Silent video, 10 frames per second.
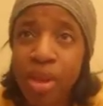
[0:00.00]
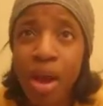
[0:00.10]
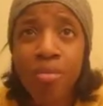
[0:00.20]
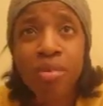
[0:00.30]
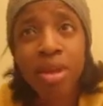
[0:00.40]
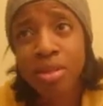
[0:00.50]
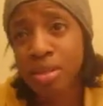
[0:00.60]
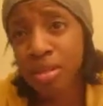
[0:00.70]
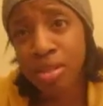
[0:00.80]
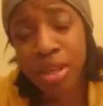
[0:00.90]
I'm ready
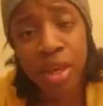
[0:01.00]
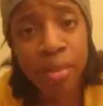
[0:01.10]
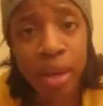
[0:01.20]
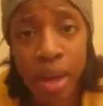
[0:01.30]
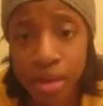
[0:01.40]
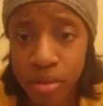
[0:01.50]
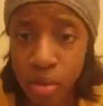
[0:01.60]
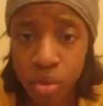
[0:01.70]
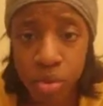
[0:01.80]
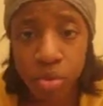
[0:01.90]
to take my life
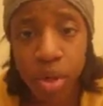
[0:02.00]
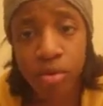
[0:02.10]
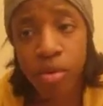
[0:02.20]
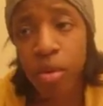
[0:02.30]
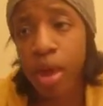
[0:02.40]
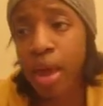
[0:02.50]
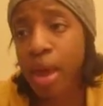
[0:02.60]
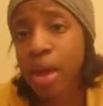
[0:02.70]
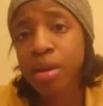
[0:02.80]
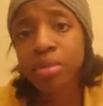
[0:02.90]
to a new level,
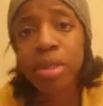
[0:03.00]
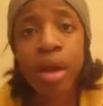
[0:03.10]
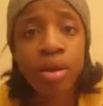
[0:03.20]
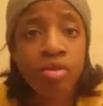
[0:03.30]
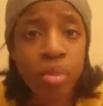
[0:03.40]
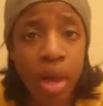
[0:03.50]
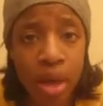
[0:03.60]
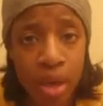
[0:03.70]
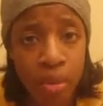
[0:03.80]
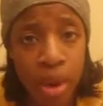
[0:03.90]
and I'm tired of
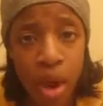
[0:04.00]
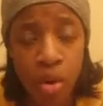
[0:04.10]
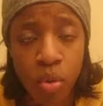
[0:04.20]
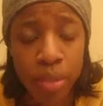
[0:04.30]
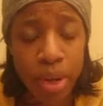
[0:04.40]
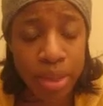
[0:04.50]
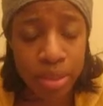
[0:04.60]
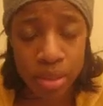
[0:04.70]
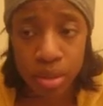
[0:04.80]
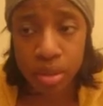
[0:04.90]
blocking my own
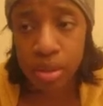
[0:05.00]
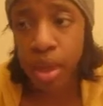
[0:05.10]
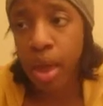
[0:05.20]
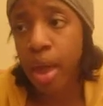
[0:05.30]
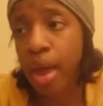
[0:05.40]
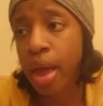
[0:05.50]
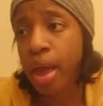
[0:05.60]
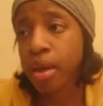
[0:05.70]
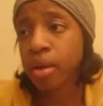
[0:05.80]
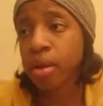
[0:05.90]
blessings.
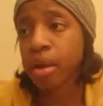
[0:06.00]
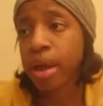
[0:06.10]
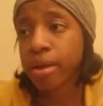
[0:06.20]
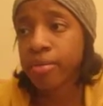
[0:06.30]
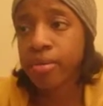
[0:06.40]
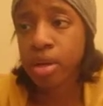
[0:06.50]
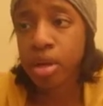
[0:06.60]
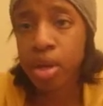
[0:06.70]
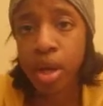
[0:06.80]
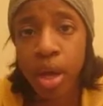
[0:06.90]
And a lot of it
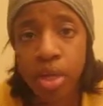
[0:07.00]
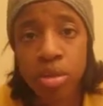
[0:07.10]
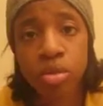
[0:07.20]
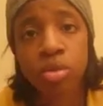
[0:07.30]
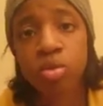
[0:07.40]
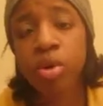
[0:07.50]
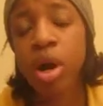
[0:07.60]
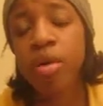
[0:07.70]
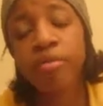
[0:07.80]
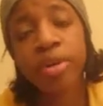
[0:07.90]
has to do with
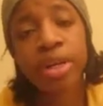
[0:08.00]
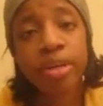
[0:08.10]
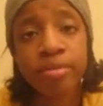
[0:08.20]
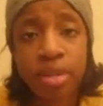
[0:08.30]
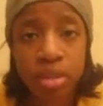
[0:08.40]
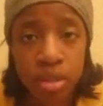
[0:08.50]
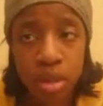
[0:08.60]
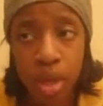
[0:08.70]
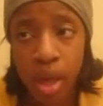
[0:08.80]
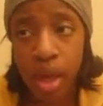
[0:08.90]
unforgiveness.
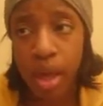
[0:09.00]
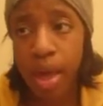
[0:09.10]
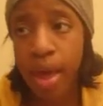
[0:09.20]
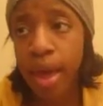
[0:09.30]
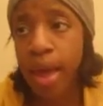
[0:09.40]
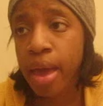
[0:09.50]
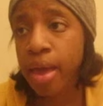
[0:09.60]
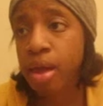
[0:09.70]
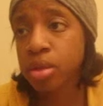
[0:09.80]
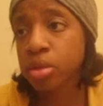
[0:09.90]

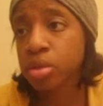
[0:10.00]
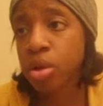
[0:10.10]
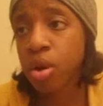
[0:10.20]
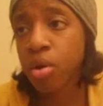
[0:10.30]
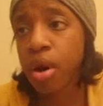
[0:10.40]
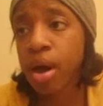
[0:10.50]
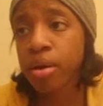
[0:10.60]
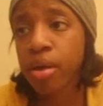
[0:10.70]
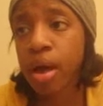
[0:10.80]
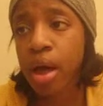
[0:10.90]
And so
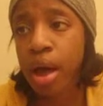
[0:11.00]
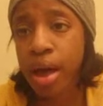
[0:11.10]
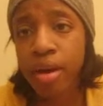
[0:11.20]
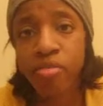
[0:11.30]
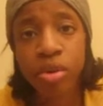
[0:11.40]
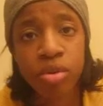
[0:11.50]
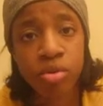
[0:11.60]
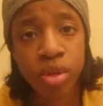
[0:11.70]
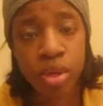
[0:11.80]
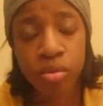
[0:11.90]
I have been
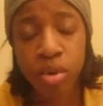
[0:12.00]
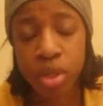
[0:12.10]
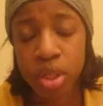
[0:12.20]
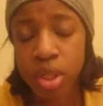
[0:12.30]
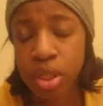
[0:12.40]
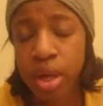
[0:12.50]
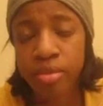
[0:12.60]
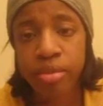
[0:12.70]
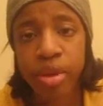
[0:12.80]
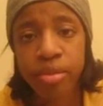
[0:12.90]
doing a worksheet
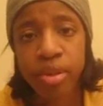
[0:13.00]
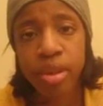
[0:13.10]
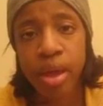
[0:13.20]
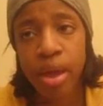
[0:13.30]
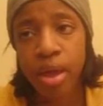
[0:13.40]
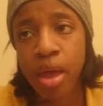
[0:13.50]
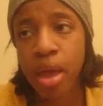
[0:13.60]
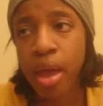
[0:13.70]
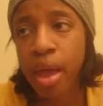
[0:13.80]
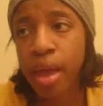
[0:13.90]
every other day,
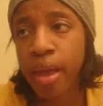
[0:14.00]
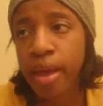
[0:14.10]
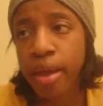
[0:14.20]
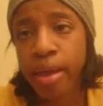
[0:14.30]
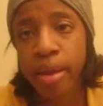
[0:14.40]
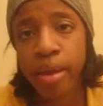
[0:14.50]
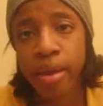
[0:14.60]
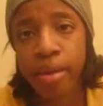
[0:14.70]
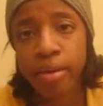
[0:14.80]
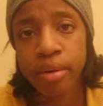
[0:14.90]

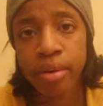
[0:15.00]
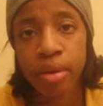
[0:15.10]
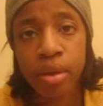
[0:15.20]
and